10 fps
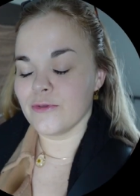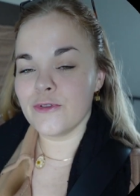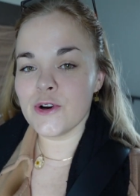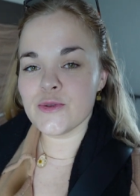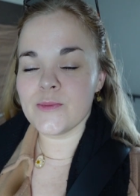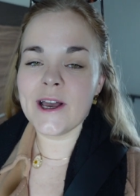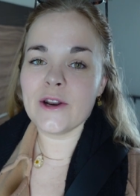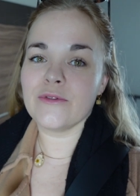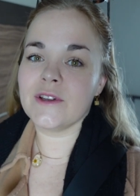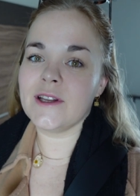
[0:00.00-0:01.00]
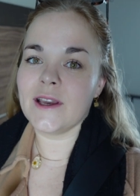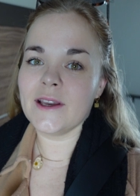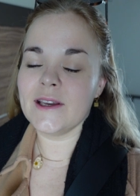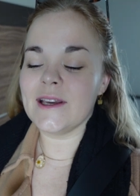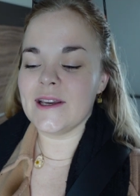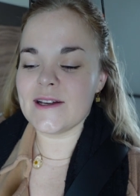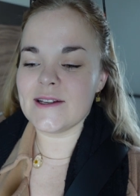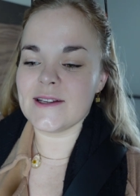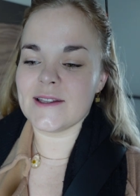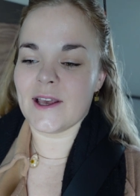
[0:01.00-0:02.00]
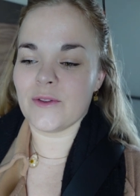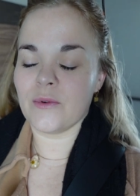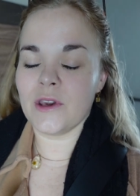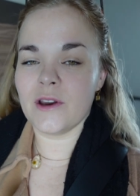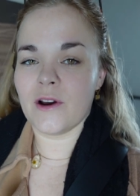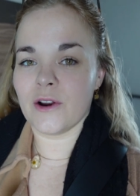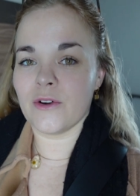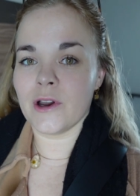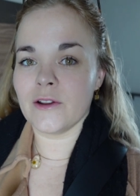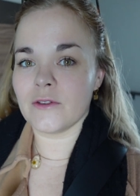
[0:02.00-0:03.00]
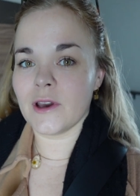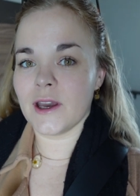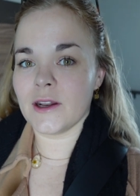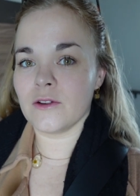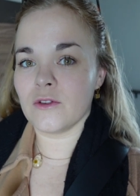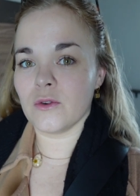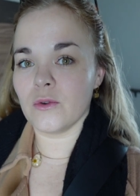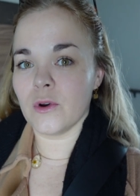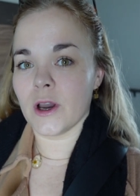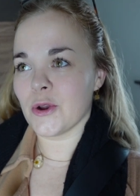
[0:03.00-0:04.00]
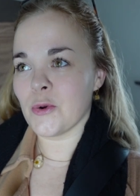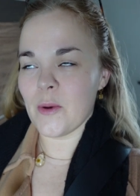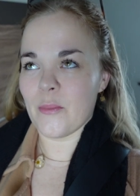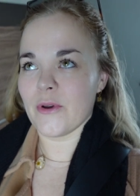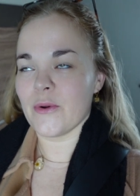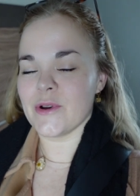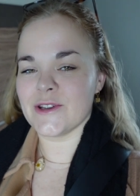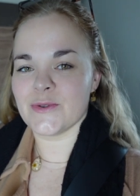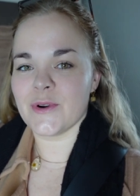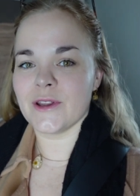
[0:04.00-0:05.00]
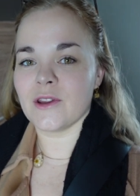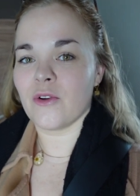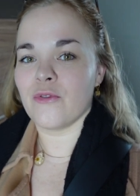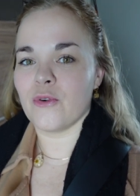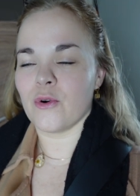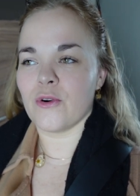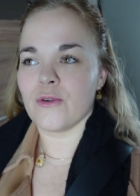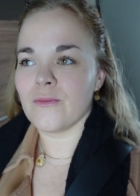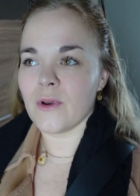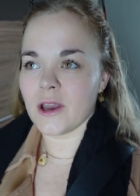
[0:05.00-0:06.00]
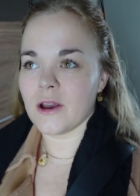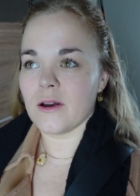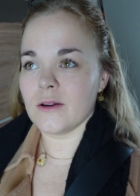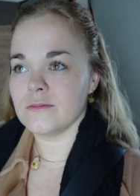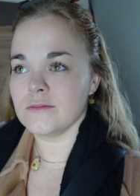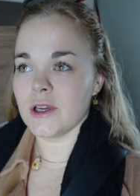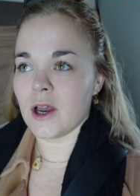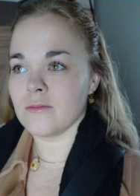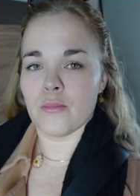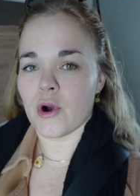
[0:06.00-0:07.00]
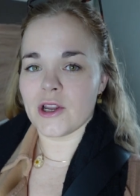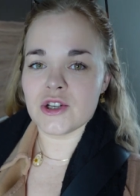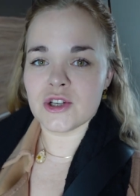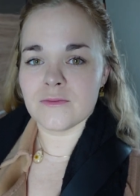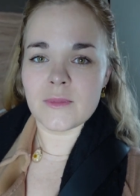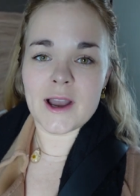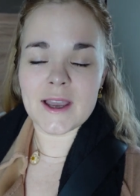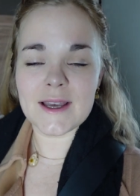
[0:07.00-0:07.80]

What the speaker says: the first plan of the day is that we are going to head to a crepe restaurant for like a, yeah, brunch, I